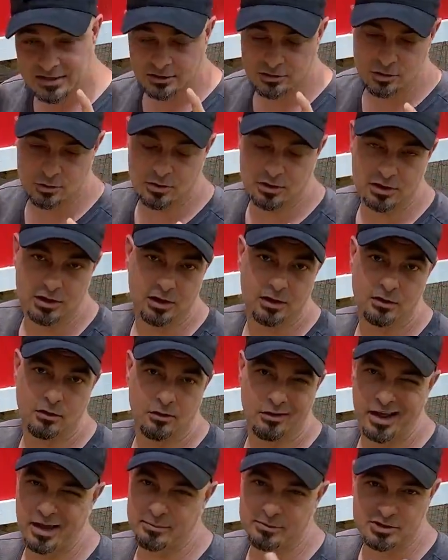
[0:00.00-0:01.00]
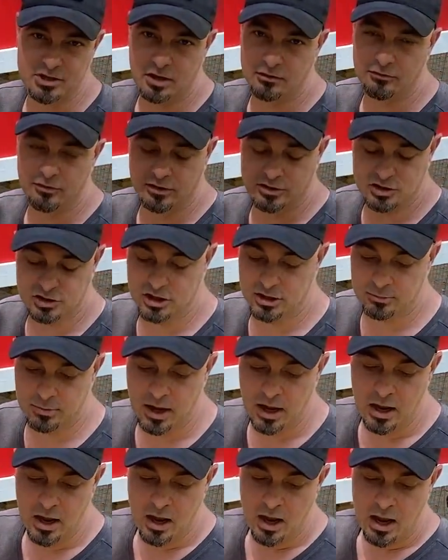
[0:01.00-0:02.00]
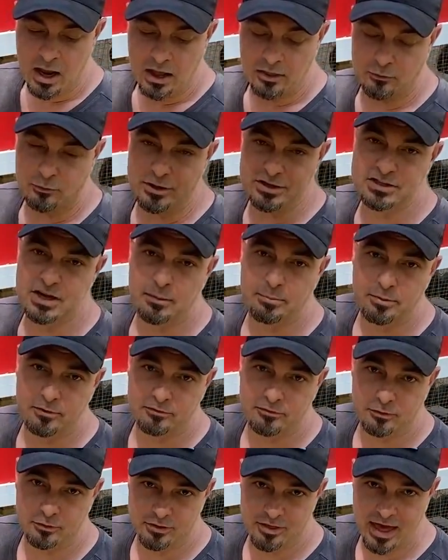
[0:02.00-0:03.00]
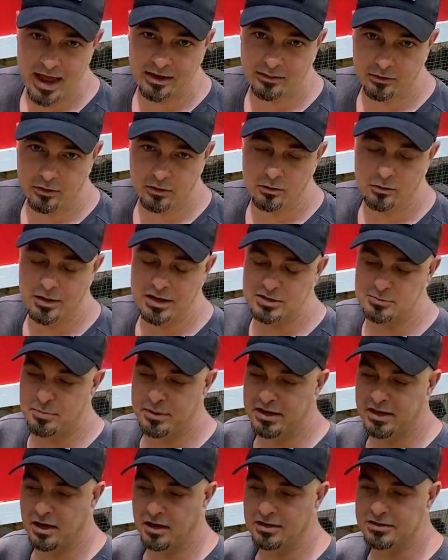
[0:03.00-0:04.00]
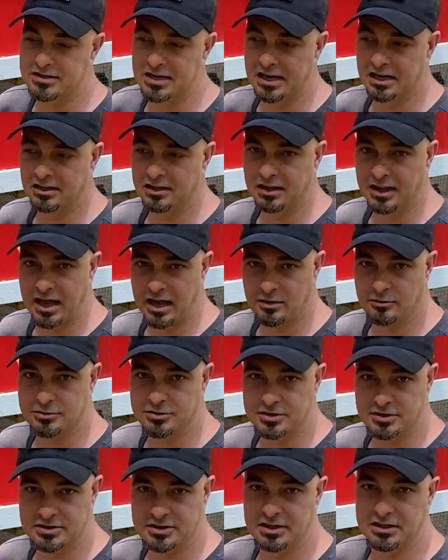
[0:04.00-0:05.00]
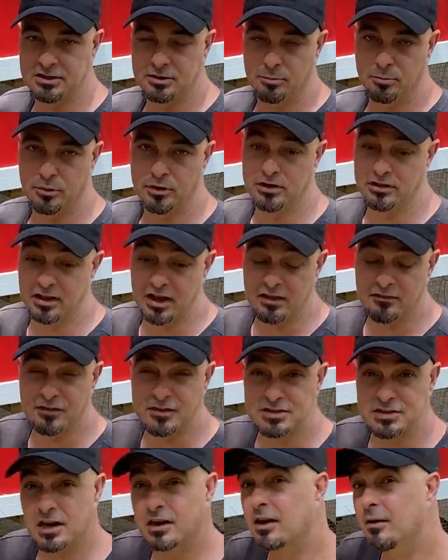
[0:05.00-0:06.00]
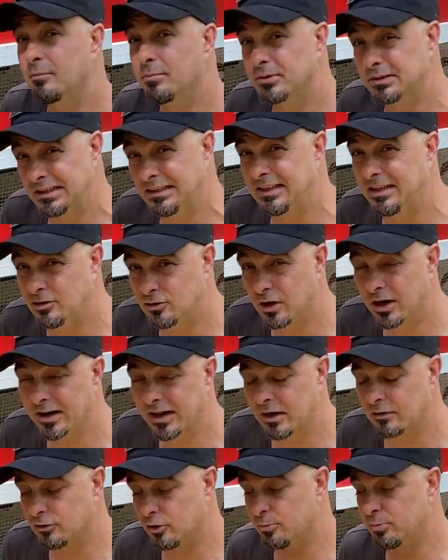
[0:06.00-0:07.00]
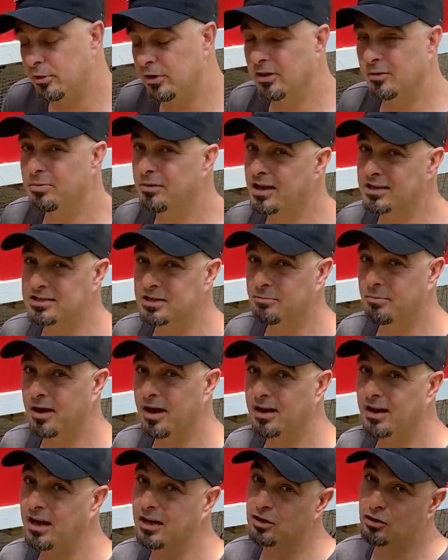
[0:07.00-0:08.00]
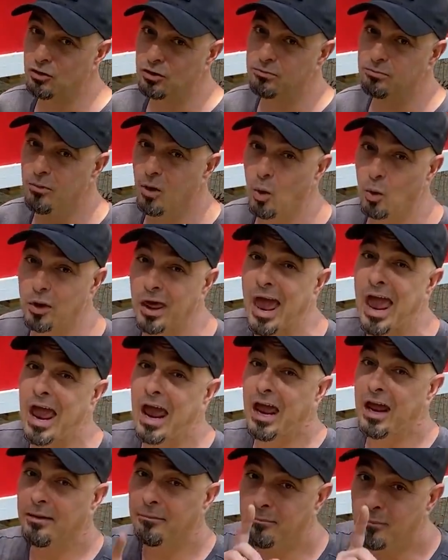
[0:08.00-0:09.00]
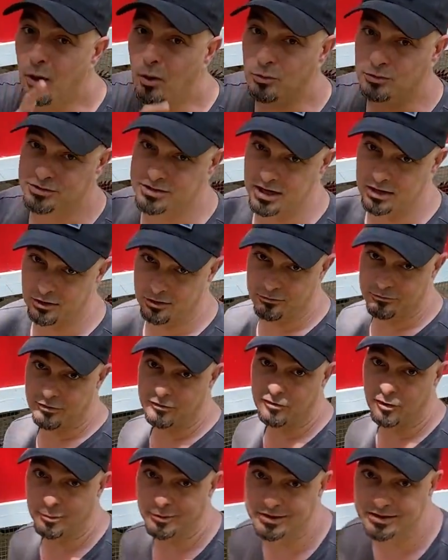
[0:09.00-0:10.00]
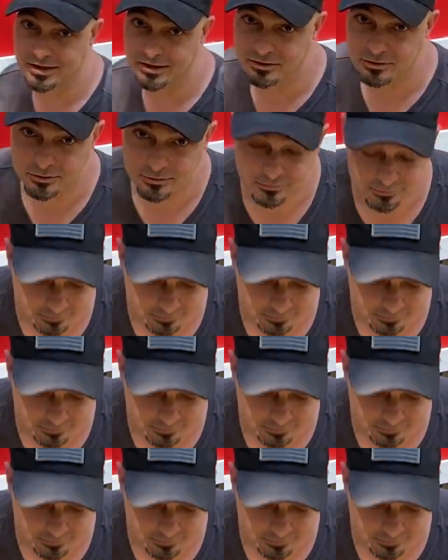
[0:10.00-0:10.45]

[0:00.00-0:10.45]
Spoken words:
that you can get on Amazon, very cheap. And the reason I prefer that, though, is because it allows the seed to breathe. If it's not completely dried out and you put it in the plastic bag, it could mold. And mold's not good for fermentation.